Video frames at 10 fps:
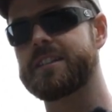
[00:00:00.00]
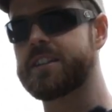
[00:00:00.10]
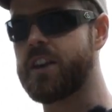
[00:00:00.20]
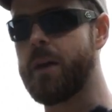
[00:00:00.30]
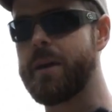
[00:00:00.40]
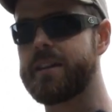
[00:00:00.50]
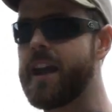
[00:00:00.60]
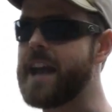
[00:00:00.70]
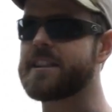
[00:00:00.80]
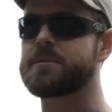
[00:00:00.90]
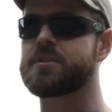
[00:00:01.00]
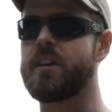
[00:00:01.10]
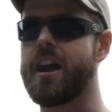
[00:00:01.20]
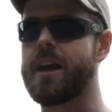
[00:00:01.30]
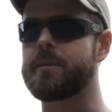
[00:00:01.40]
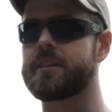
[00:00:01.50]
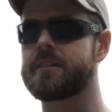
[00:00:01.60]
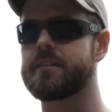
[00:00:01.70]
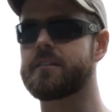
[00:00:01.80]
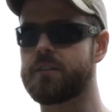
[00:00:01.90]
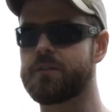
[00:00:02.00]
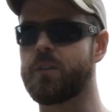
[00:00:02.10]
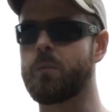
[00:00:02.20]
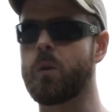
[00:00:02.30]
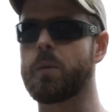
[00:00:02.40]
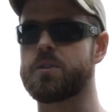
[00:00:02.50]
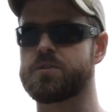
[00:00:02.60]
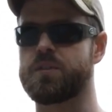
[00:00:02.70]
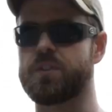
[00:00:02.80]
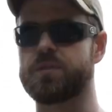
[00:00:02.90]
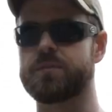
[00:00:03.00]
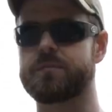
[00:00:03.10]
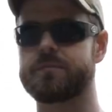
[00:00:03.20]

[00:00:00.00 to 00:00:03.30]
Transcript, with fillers: comment, and subscribe for more burst reviews.